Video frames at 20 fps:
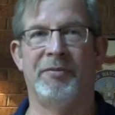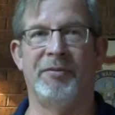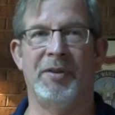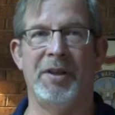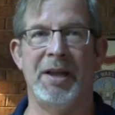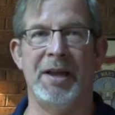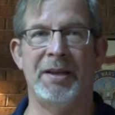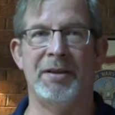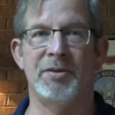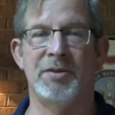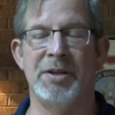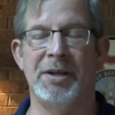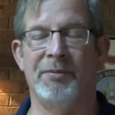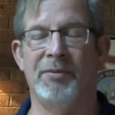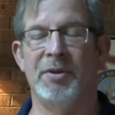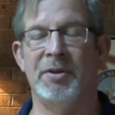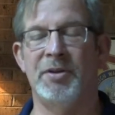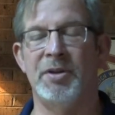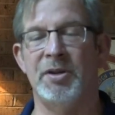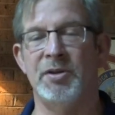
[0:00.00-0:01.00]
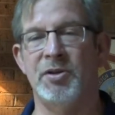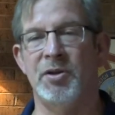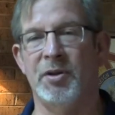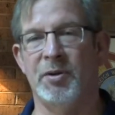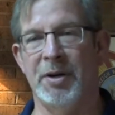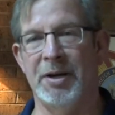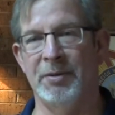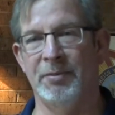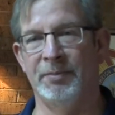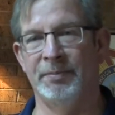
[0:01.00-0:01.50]
Flag is never to touch the
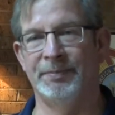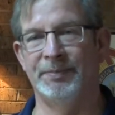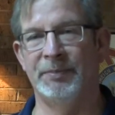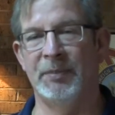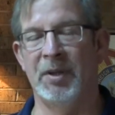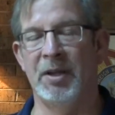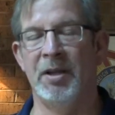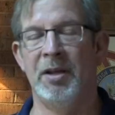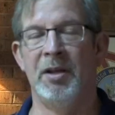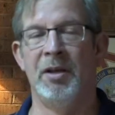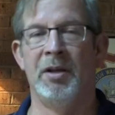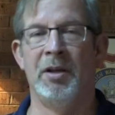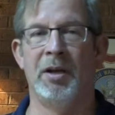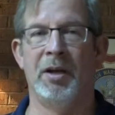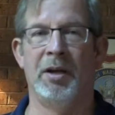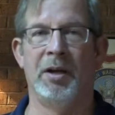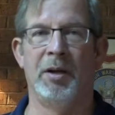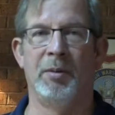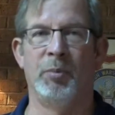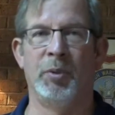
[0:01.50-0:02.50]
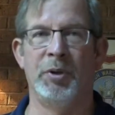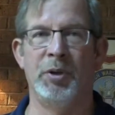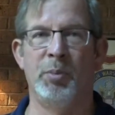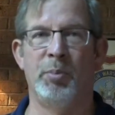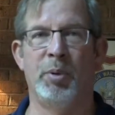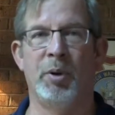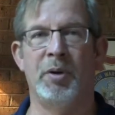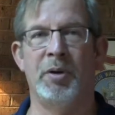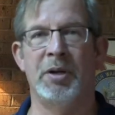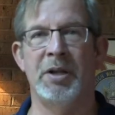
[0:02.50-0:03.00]
ground. When you
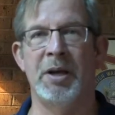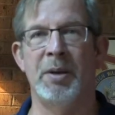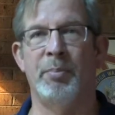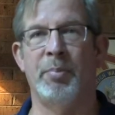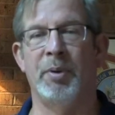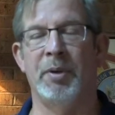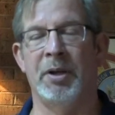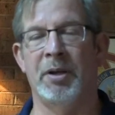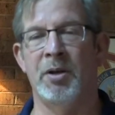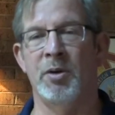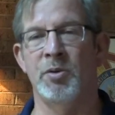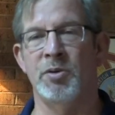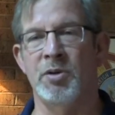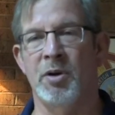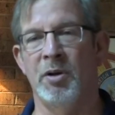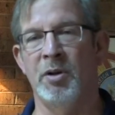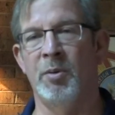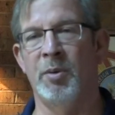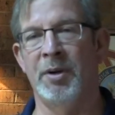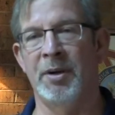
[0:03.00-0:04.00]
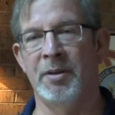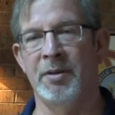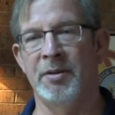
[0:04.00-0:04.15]
put it up, it goes all the way to